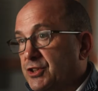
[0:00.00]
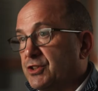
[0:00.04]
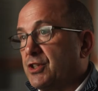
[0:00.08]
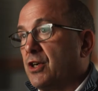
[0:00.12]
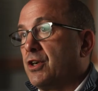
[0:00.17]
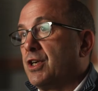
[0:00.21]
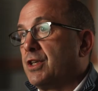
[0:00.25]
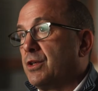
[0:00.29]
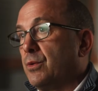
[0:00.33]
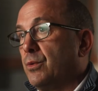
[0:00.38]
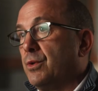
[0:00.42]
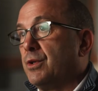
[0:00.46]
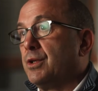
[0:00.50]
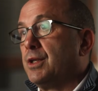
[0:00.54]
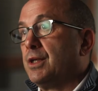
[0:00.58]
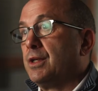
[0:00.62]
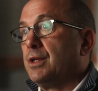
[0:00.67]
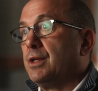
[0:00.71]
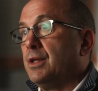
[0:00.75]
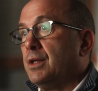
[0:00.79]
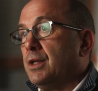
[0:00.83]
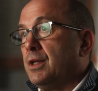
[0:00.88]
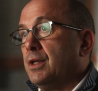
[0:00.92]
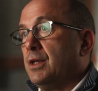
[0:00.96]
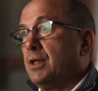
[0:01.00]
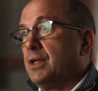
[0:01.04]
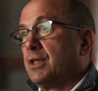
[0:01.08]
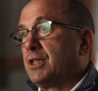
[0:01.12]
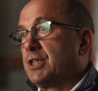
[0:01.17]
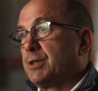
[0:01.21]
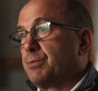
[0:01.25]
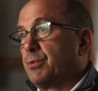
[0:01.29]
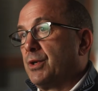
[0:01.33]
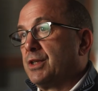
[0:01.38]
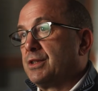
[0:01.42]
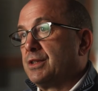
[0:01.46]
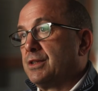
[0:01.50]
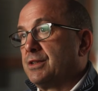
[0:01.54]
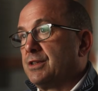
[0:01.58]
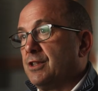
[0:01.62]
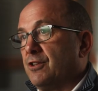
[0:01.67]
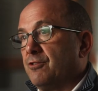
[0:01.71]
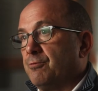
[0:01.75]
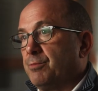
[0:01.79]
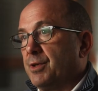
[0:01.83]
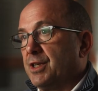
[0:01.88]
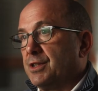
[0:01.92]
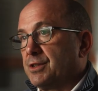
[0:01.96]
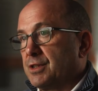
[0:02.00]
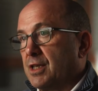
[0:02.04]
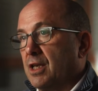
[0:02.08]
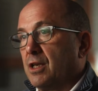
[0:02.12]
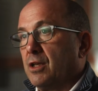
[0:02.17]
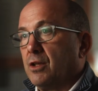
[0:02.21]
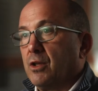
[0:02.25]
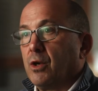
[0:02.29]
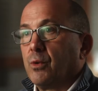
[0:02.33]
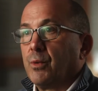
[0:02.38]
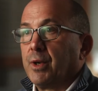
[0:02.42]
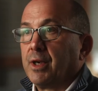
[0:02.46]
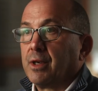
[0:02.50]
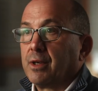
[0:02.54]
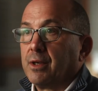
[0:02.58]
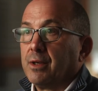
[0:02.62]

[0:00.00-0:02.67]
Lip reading: starting to really express itself, but it's got a long way